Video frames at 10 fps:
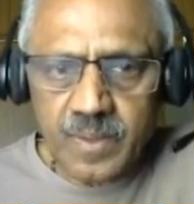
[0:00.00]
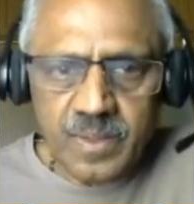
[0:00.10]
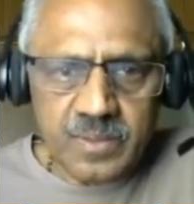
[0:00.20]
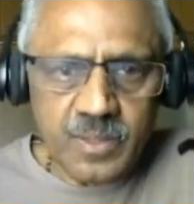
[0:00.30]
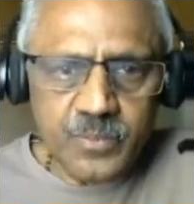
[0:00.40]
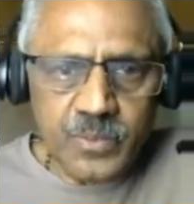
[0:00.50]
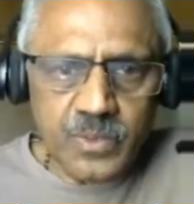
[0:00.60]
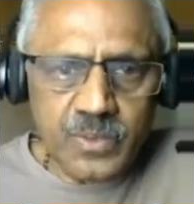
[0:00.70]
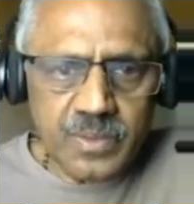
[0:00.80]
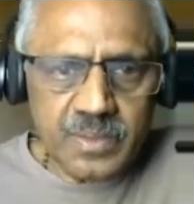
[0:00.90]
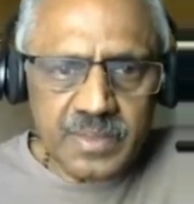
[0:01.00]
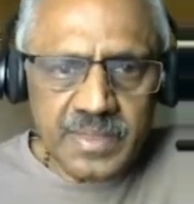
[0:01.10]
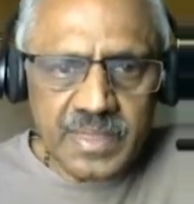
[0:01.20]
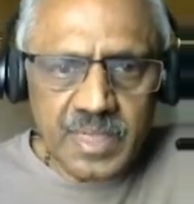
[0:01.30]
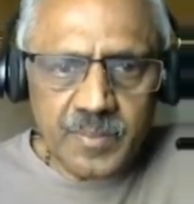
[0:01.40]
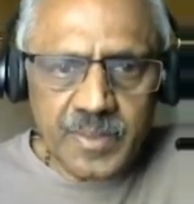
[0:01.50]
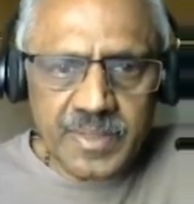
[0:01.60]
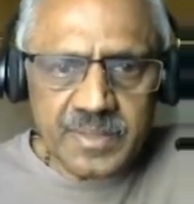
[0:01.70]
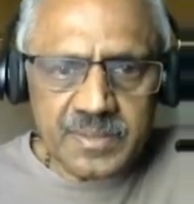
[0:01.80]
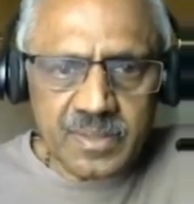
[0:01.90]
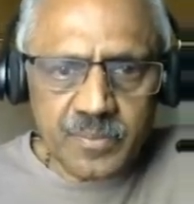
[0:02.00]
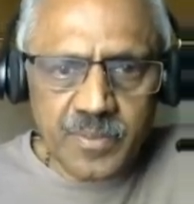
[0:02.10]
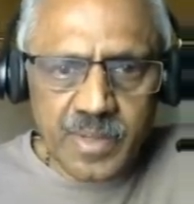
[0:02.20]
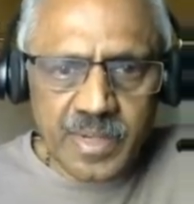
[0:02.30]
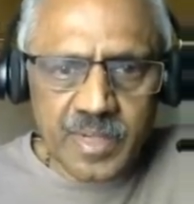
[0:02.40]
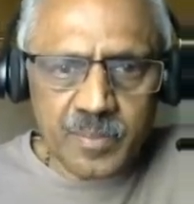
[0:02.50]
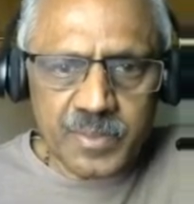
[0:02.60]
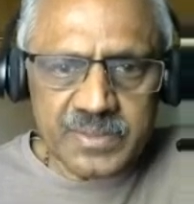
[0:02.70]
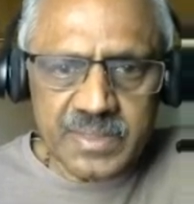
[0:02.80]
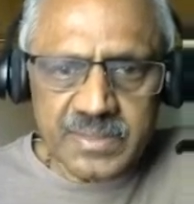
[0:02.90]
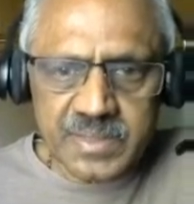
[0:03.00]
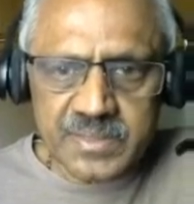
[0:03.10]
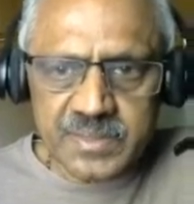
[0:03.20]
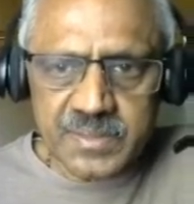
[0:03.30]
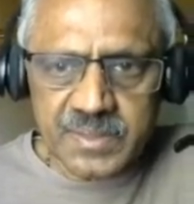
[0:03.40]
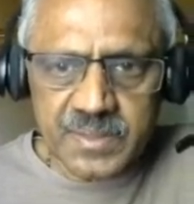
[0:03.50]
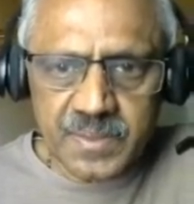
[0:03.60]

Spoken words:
Therefore, any element is of the form Rn plus x, x is in E.